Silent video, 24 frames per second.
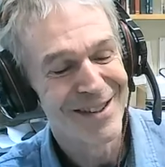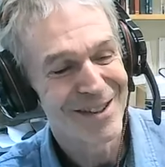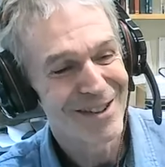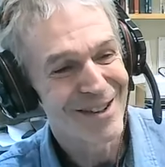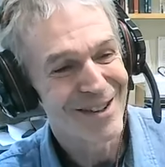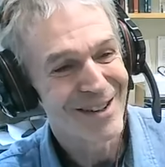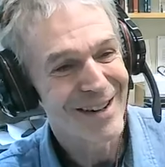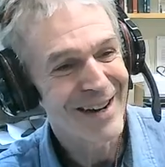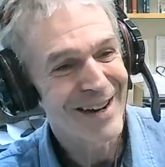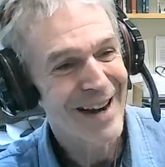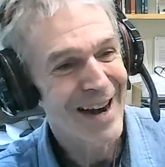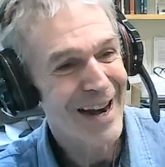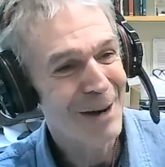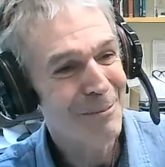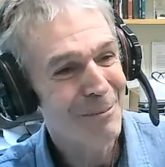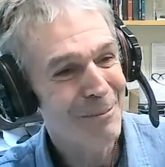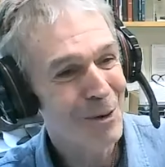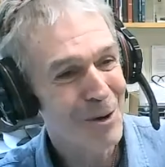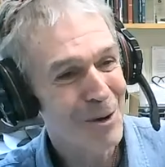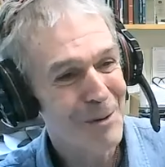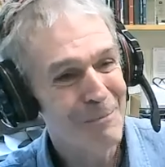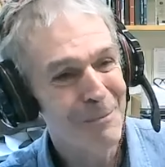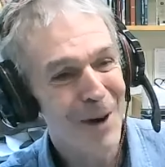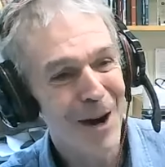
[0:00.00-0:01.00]
or
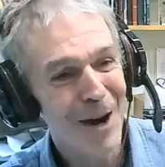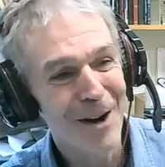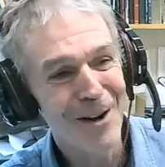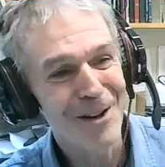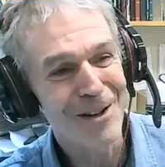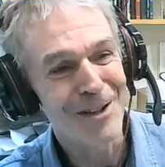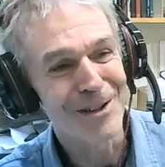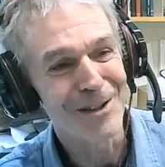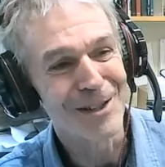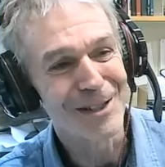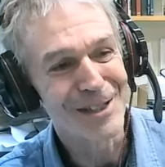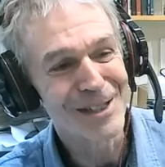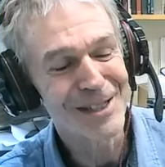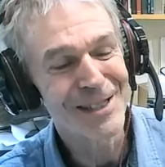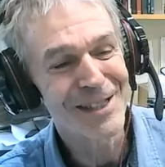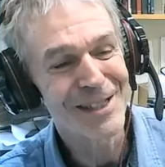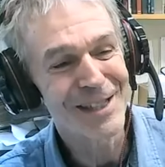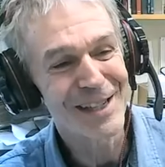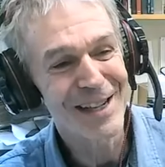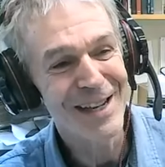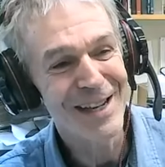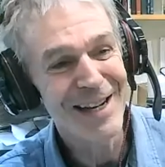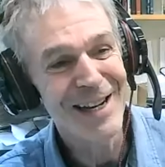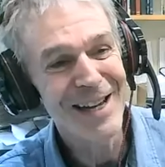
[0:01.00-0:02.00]
airborne
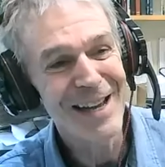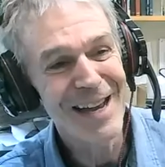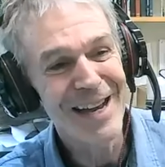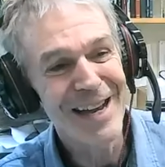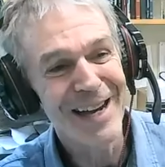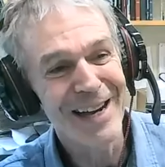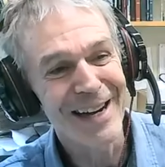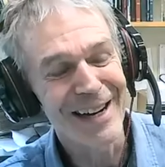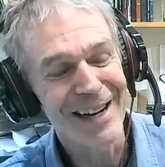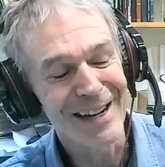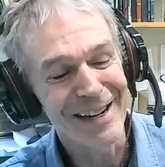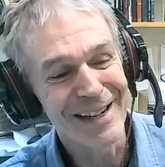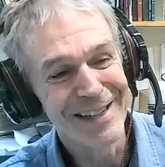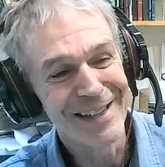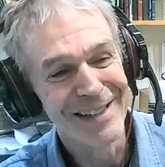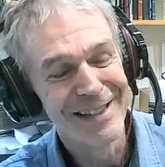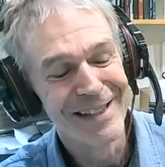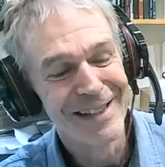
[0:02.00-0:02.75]
particles in the air